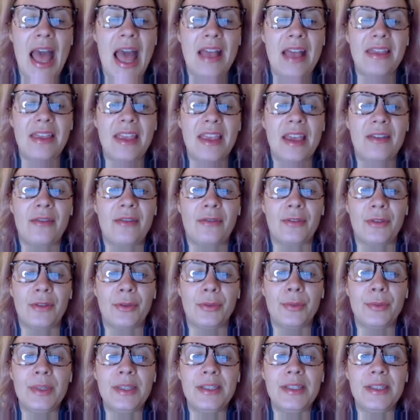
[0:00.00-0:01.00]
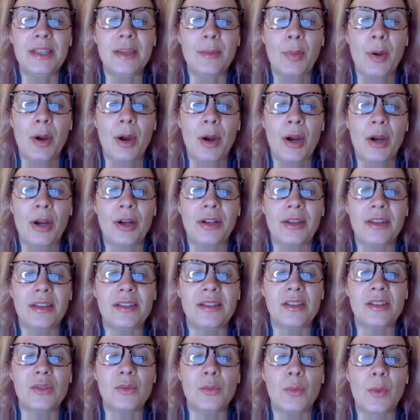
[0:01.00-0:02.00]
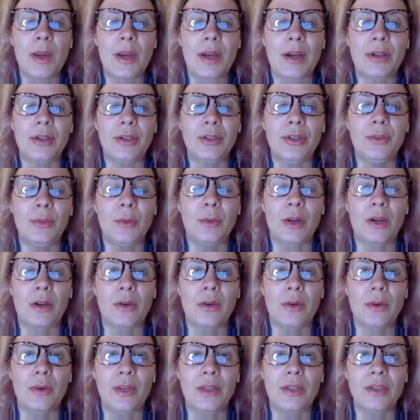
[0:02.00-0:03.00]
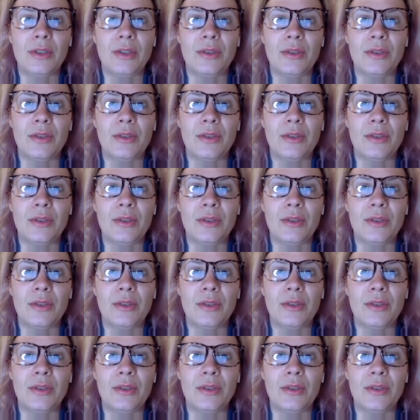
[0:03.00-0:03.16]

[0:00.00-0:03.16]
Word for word: And then for the reasoning part, this is where you are going